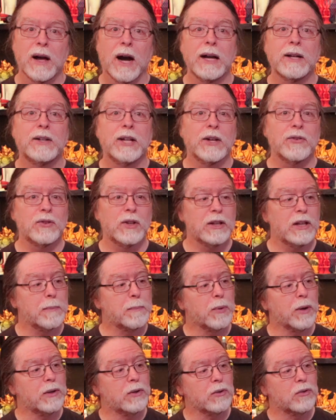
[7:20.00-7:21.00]
I tested the
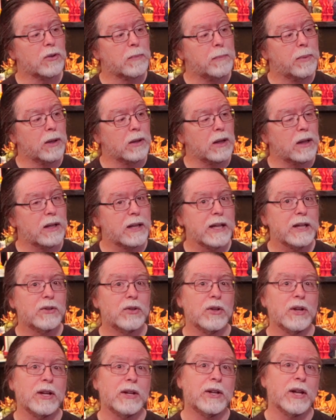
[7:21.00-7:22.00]
printer's ability
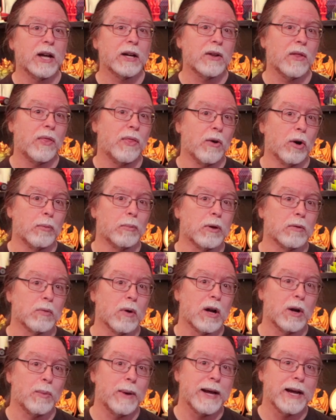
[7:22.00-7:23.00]
to detect a thermal
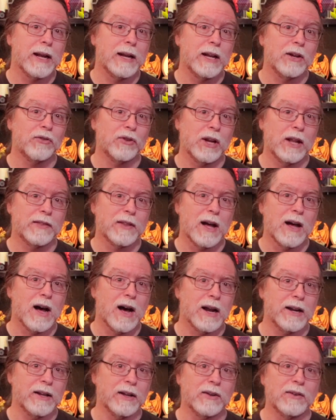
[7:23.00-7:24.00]
runaway condition at the
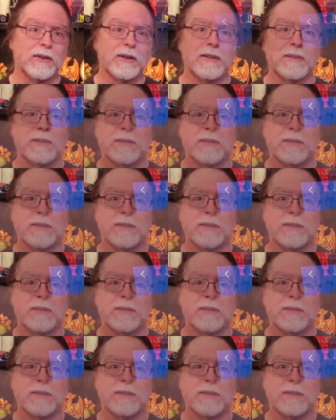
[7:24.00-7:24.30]
hot end.